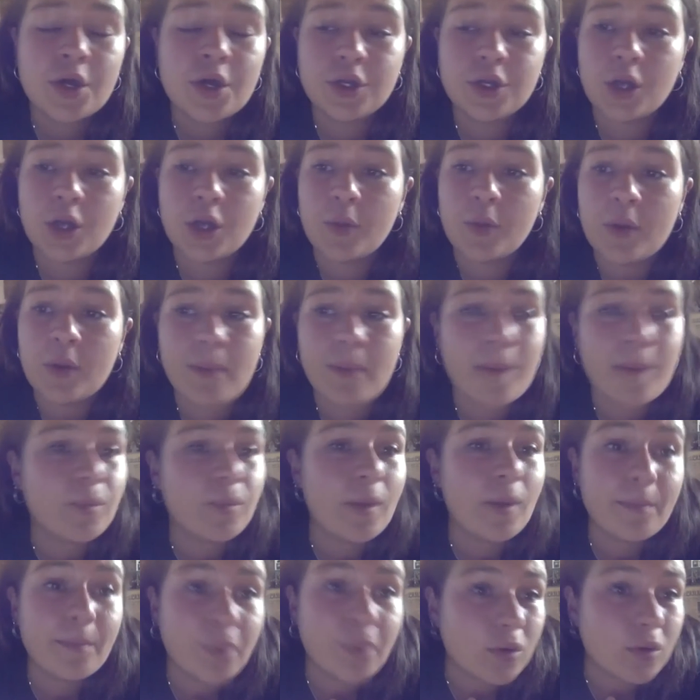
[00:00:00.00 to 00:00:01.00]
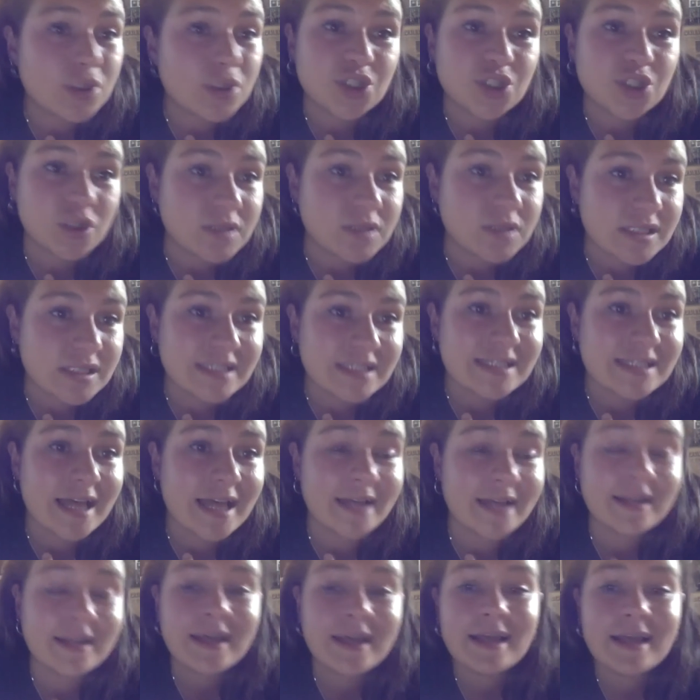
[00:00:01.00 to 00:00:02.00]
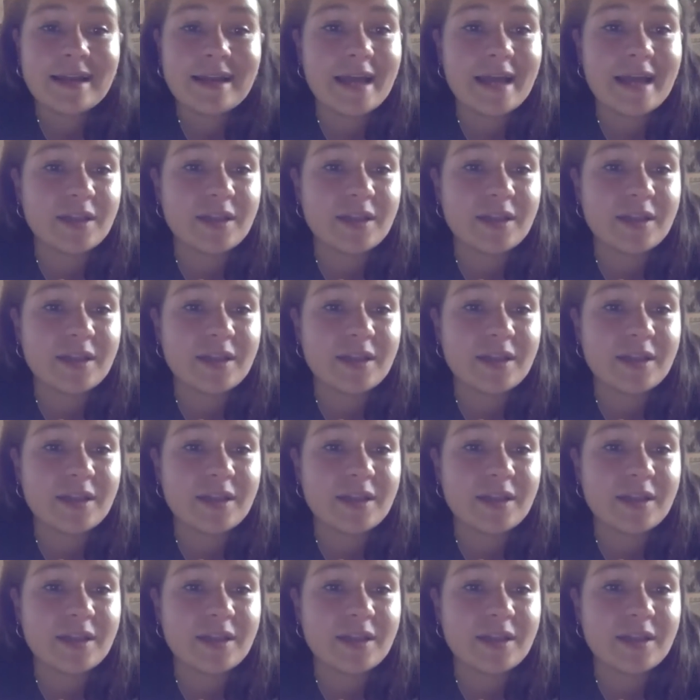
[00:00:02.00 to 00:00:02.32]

We remember when Boris Johnson said, let the